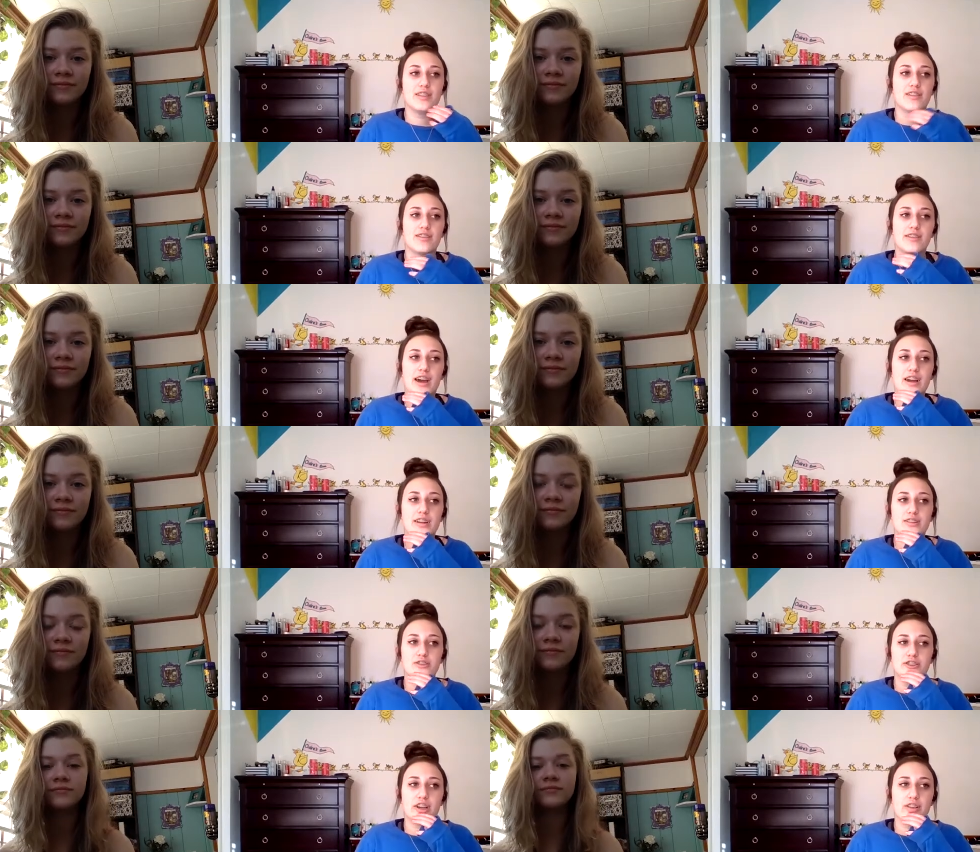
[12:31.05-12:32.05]
Speaker 1: They're not
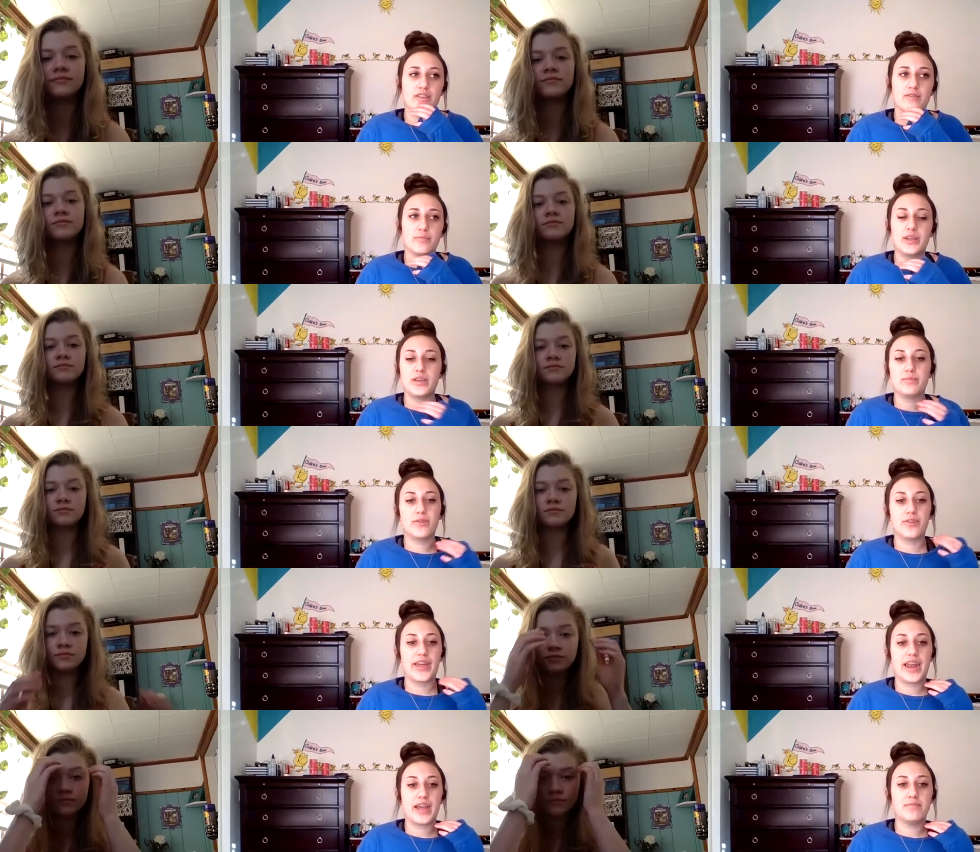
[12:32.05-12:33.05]
just
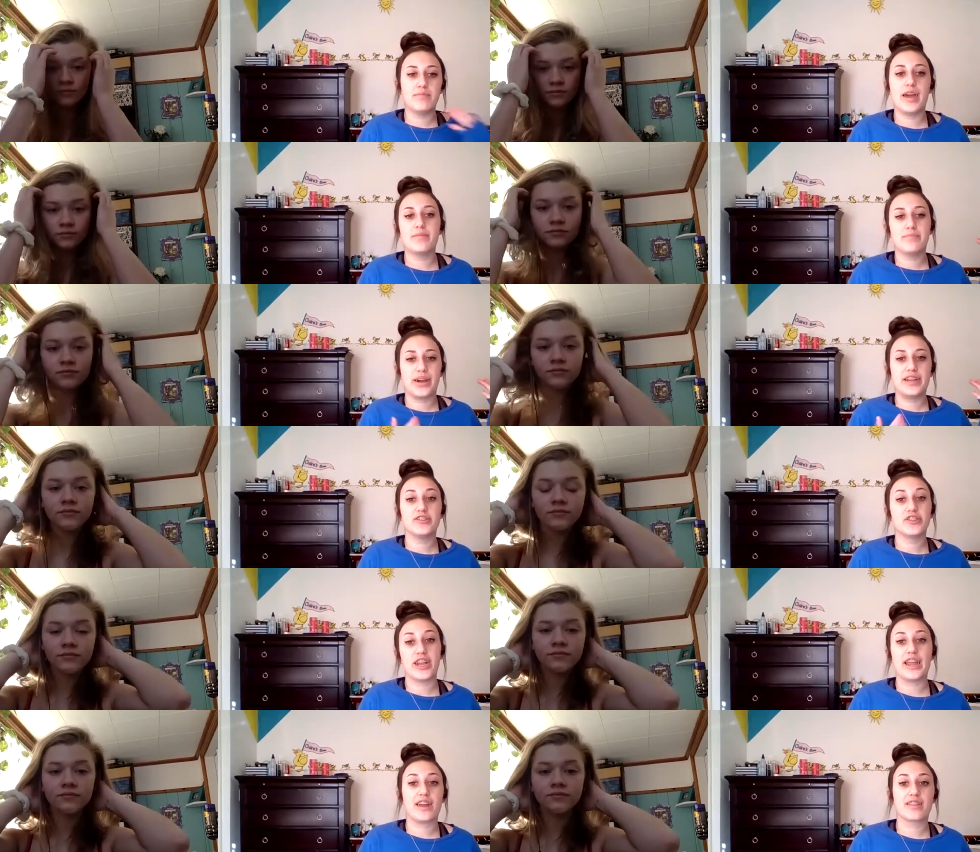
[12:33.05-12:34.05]
people that I met by
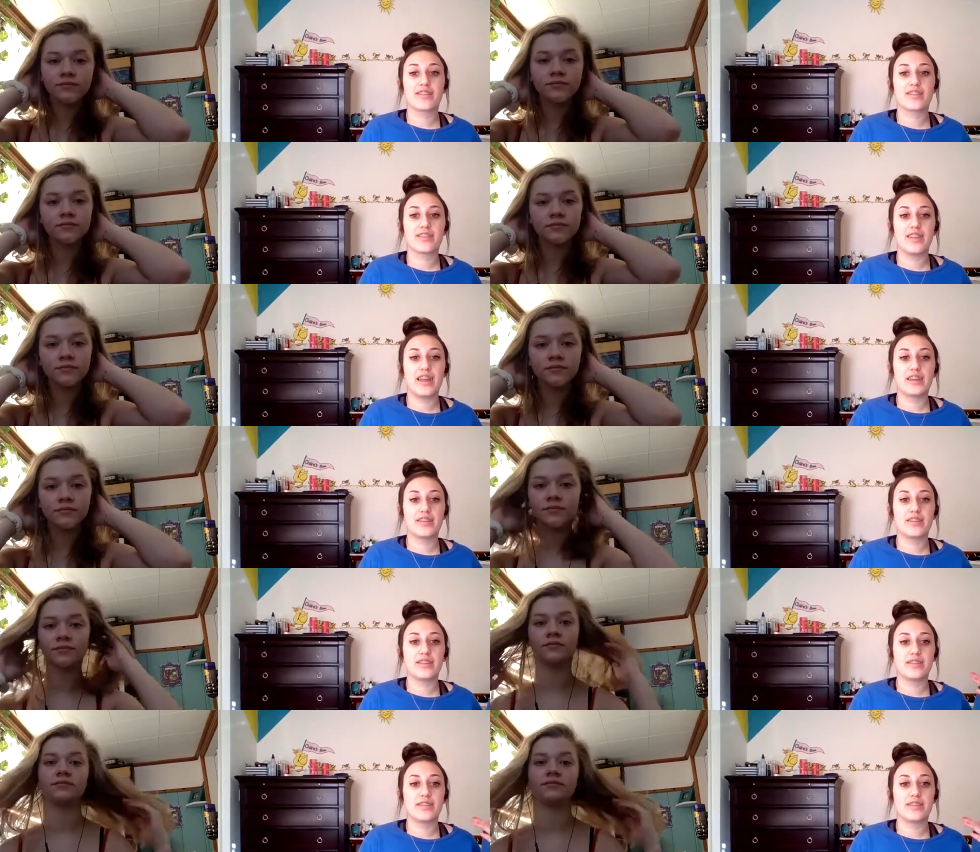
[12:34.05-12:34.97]
chance. Like,